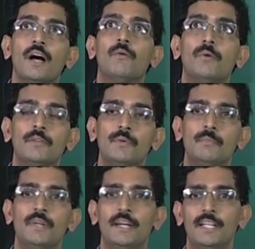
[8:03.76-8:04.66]
What do you mean
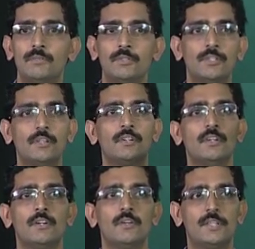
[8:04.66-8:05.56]
by high level? You are,
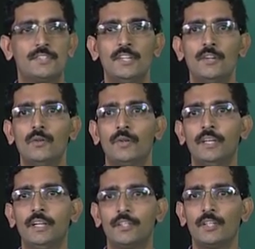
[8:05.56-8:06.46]
let's say you are
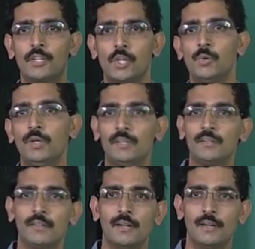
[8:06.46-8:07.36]
looking at
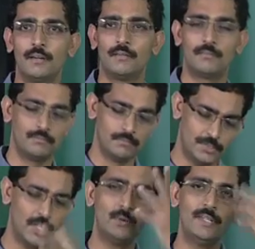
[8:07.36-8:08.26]
queuing
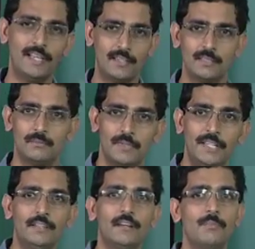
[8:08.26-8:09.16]
scheduling algorithm,
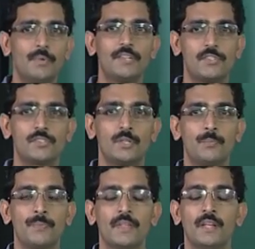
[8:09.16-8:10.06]
right, in an operating system,
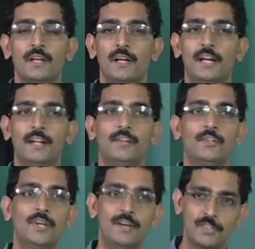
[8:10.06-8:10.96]
and
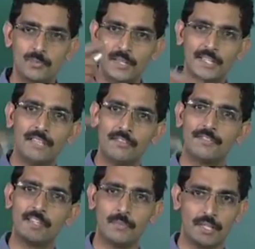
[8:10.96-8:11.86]
you have this multi-level
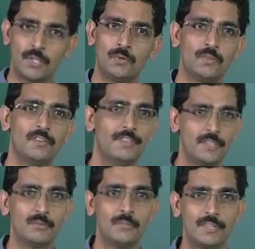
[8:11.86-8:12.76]
feedback queue, if you
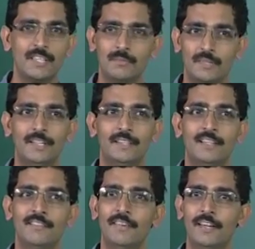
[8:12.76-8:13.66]
remember AM, right,
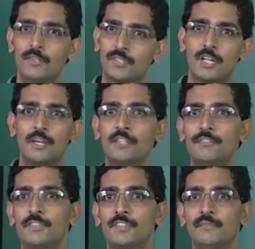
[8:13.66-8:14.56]
where you start off
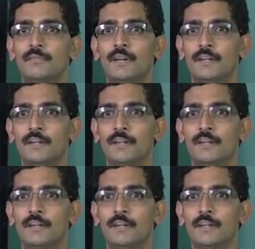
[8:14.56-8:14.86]
with some